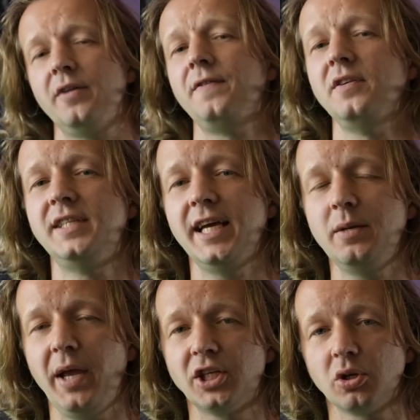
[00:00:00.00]
if you
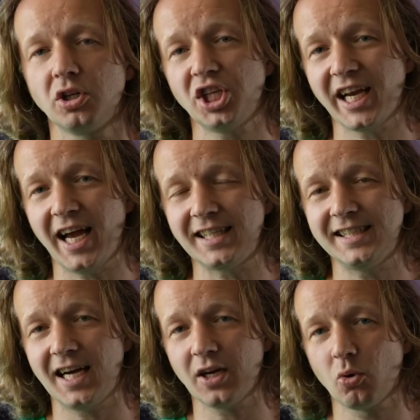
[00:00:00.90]
did, make sure to check out
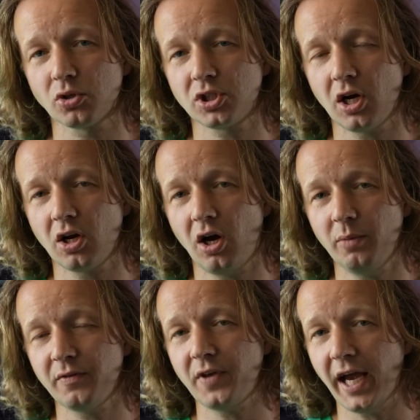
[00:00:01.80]

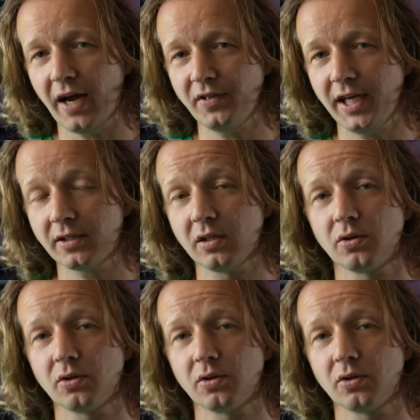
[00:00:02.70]
designcourse.com if you haven't yet to